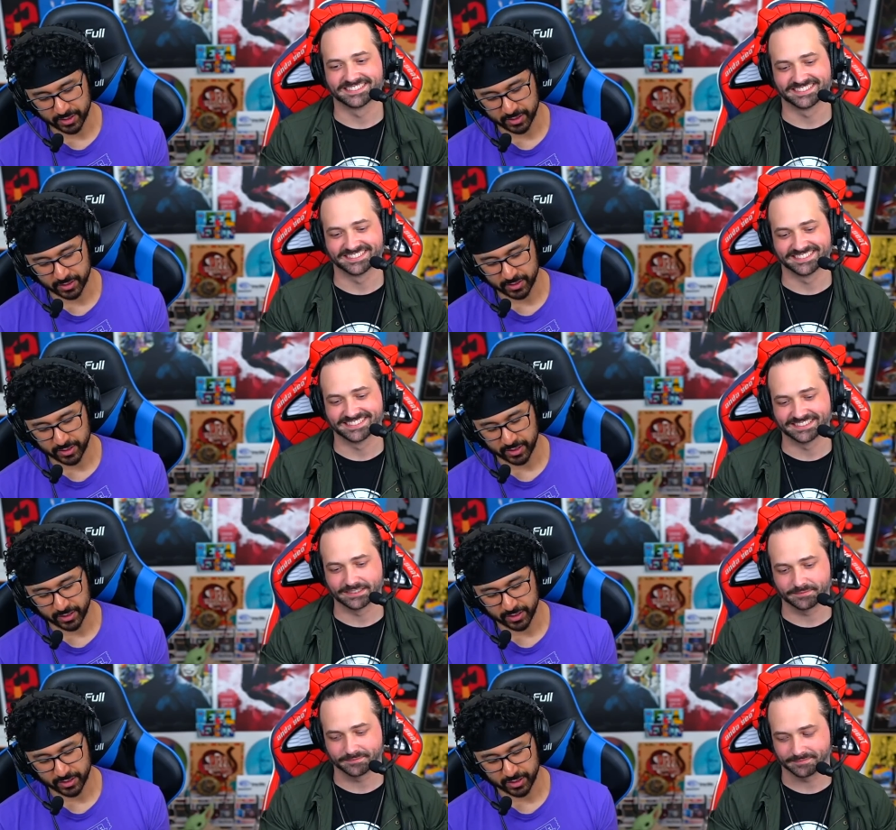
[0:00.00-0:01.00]
Speaker 1: She,
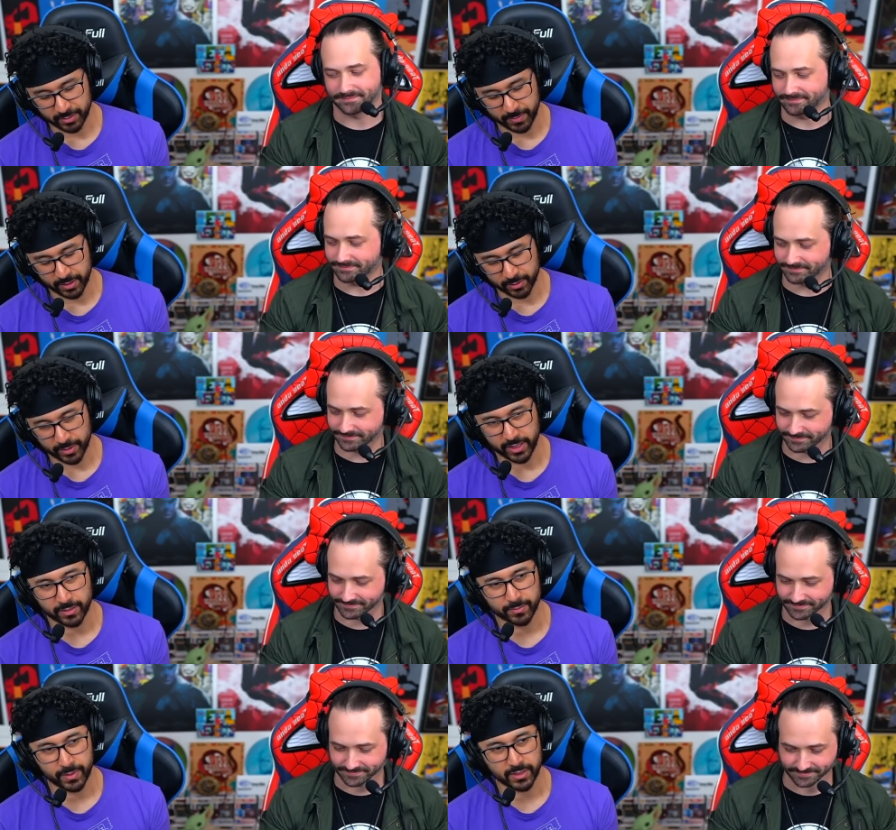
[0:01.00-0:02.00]
uh, she'd be a
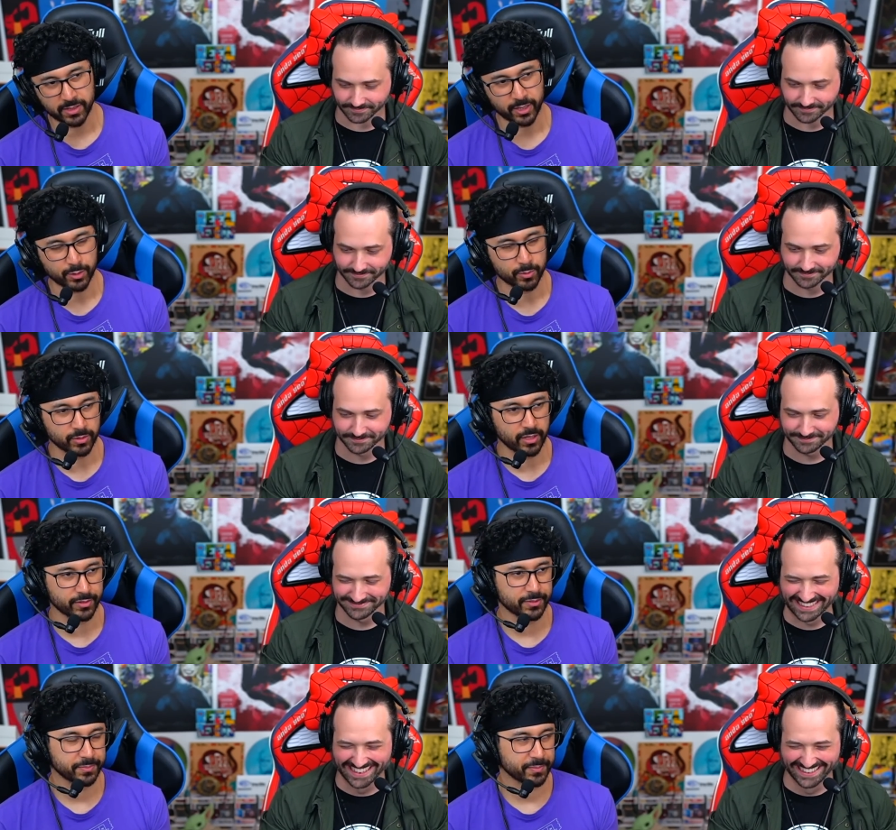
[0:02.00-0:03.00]
great bisexual
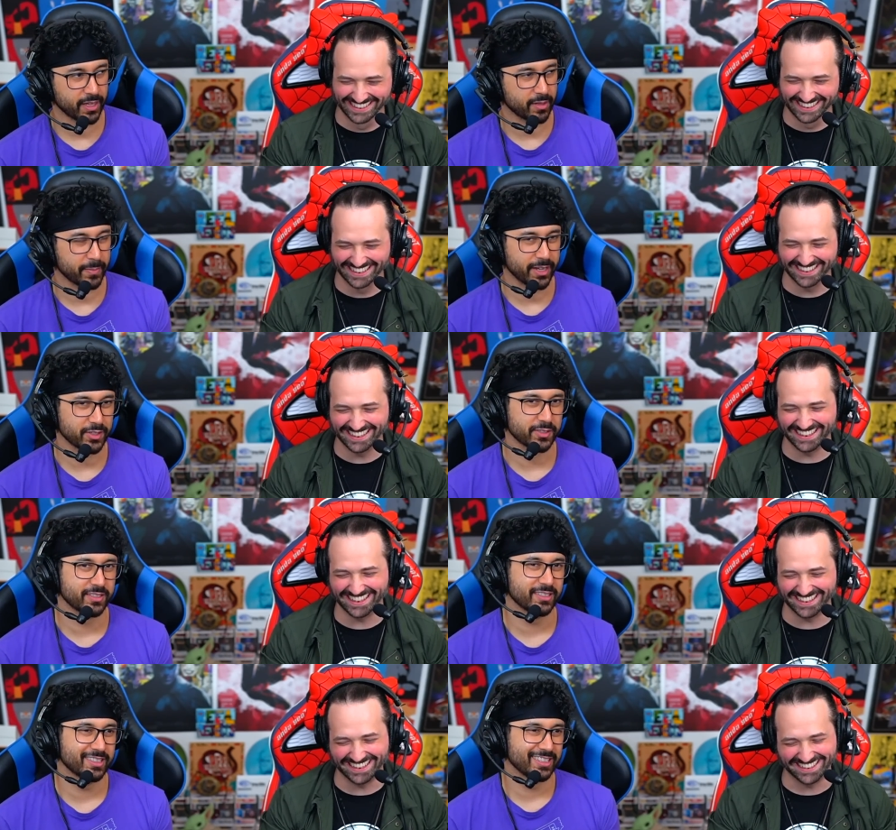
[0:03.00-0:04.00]
lover, I'd imagine.
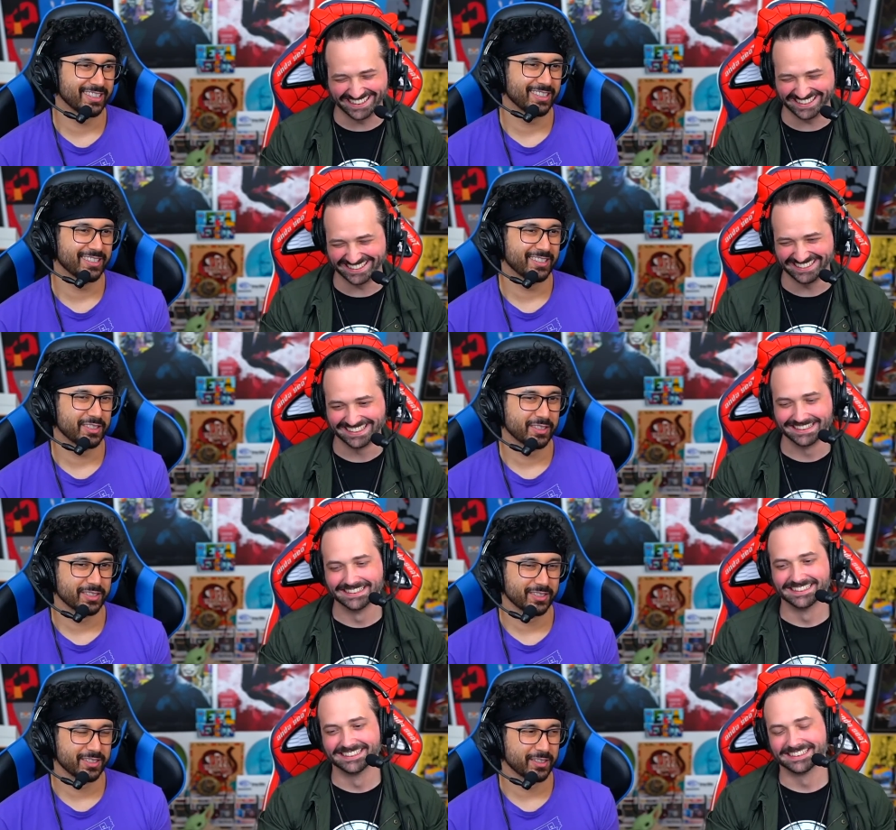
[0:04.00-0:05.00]

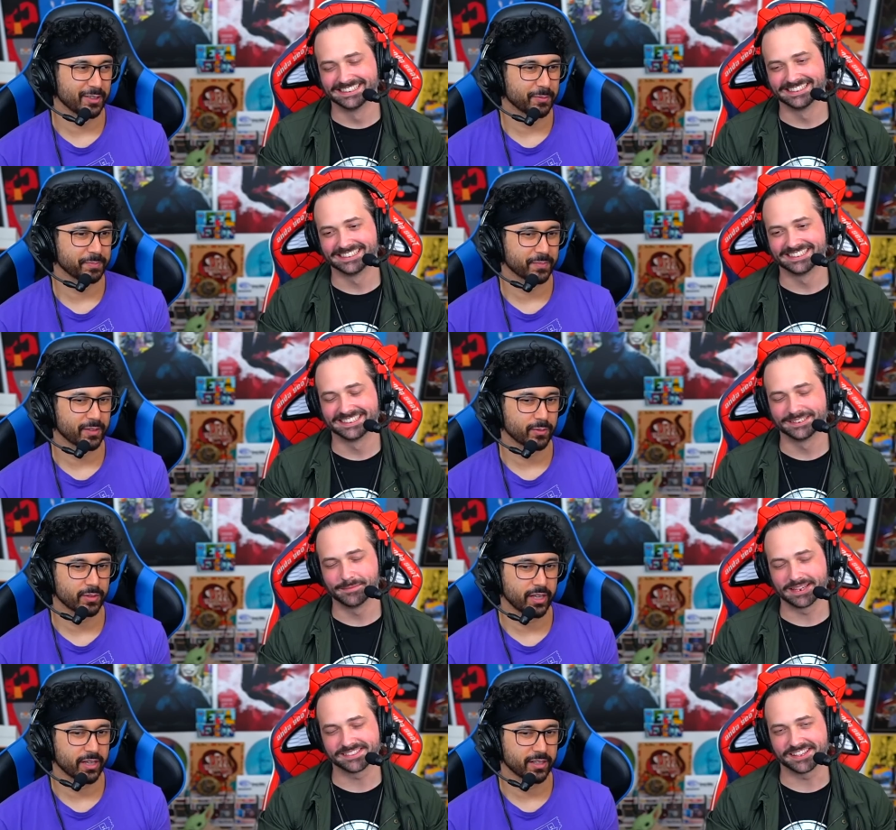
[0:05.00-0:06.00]
You know.
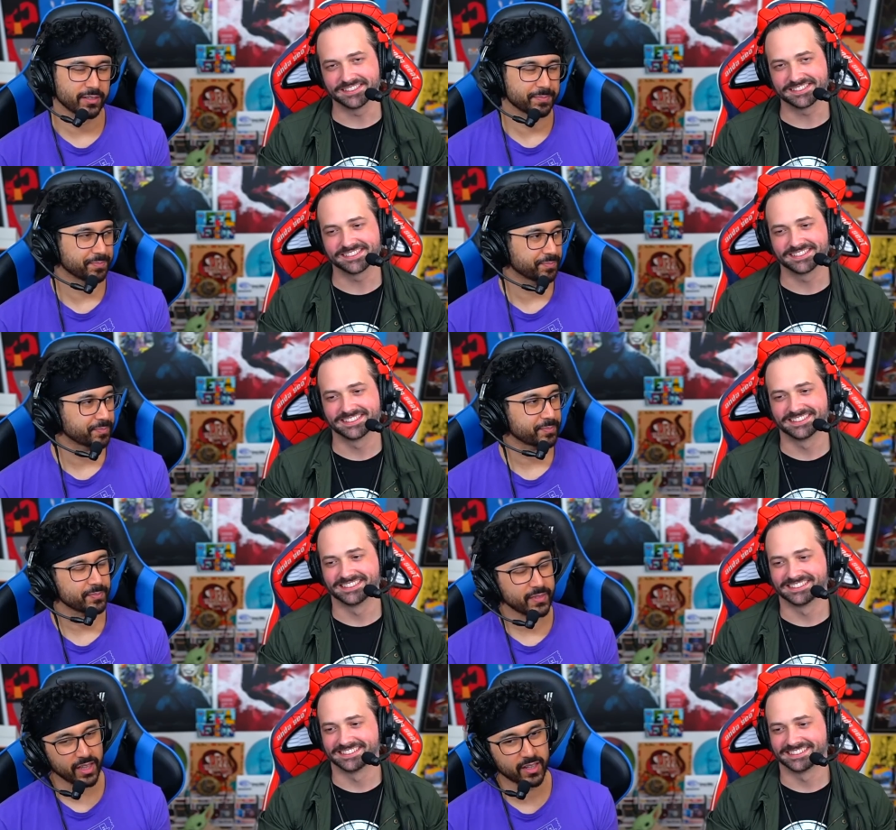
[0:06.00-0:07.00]
Speaker 2: Makes yeah. sense.
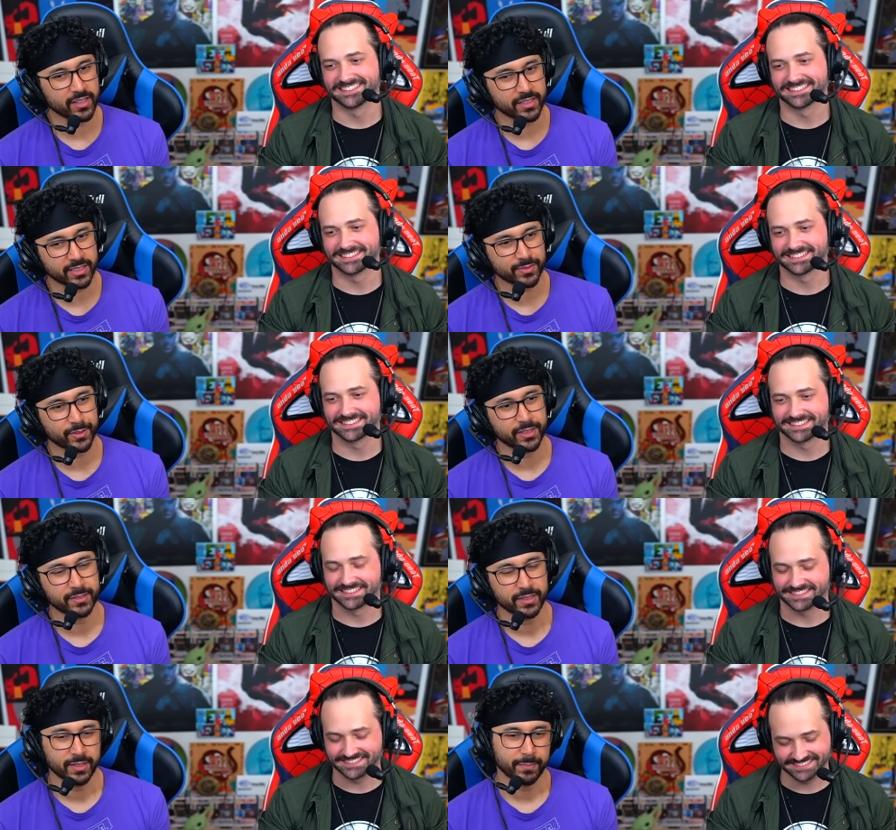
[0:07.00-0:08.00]
Speaker 1: Uh, that's fun.
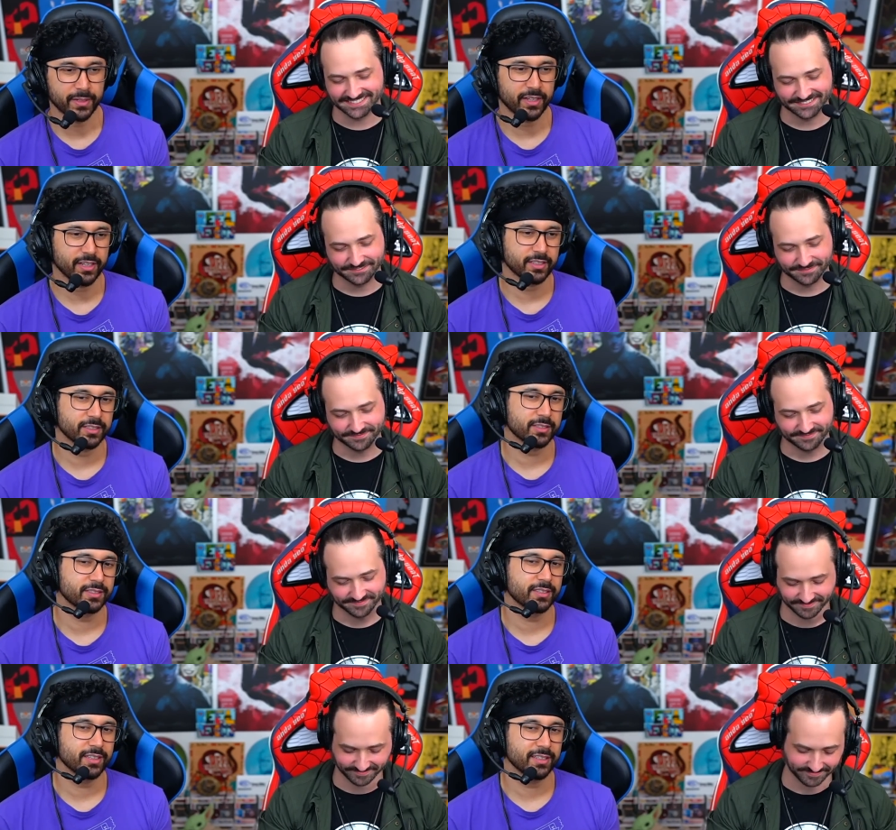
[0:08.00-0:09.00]
But no, this
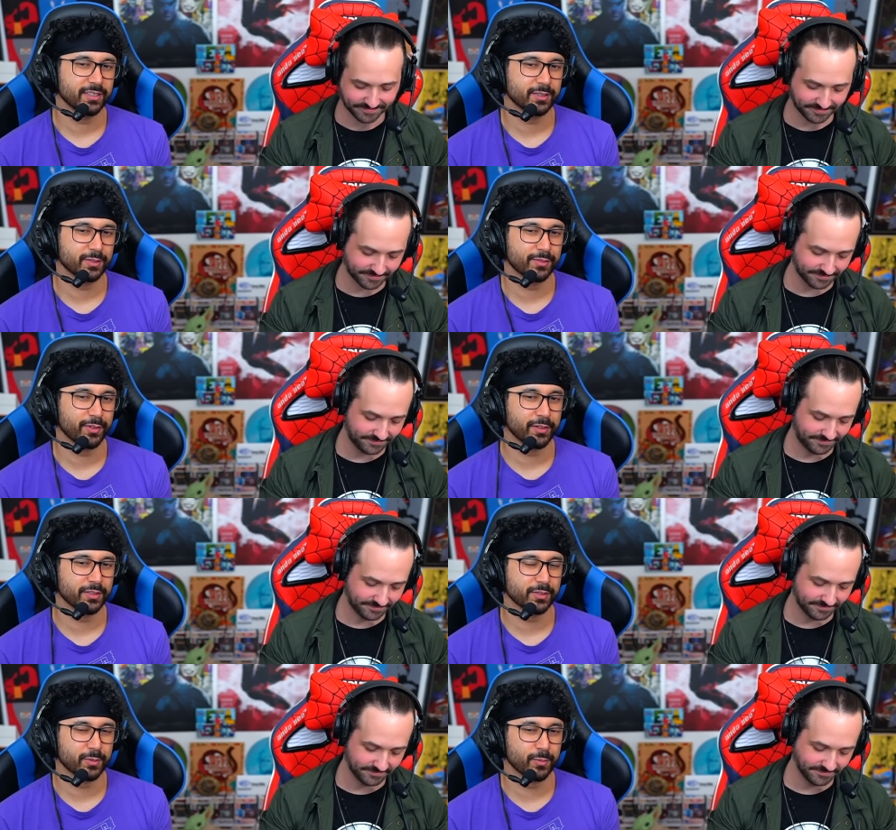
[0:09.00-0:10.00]
is uh, this is fun. This
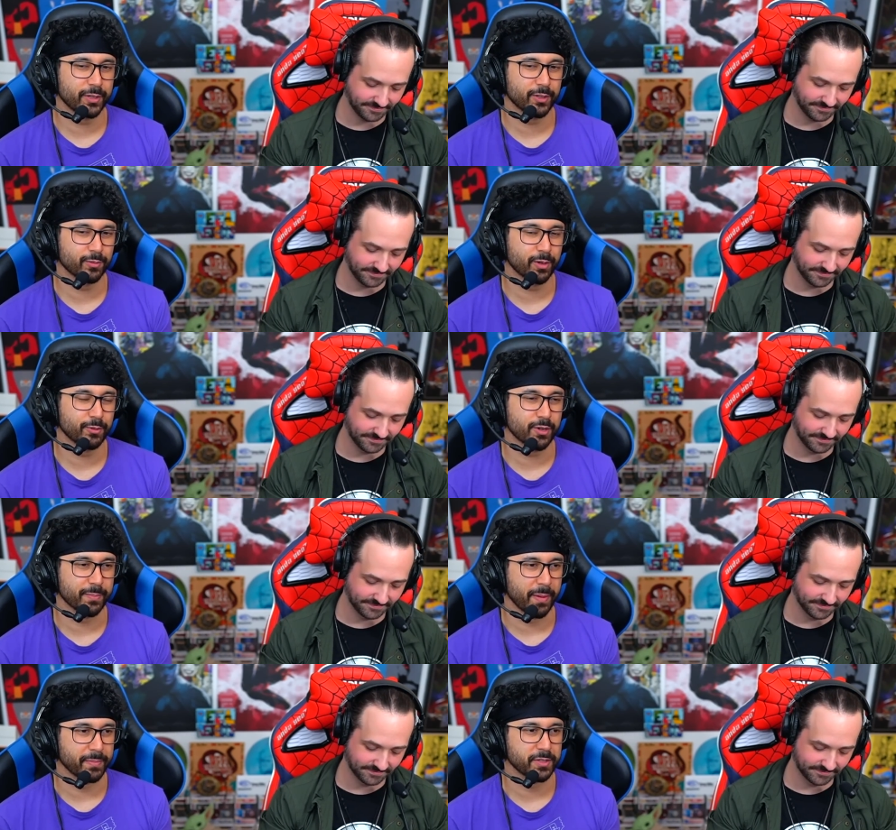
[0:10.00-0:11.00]
is a real road trip
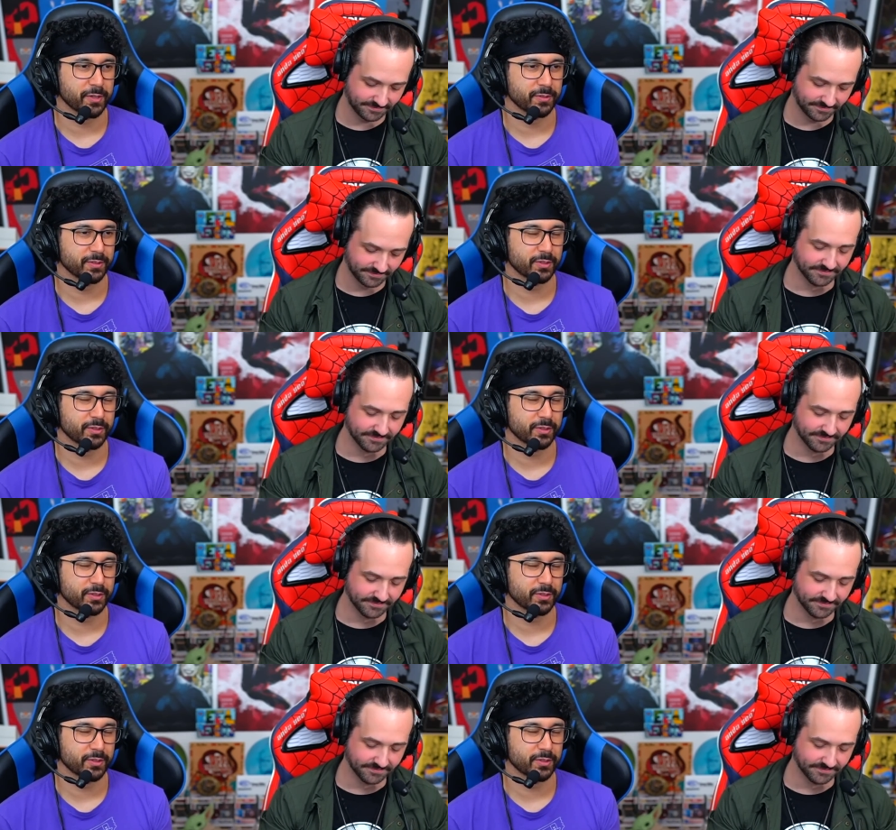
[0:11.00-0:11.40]
episode. Mm-hmm.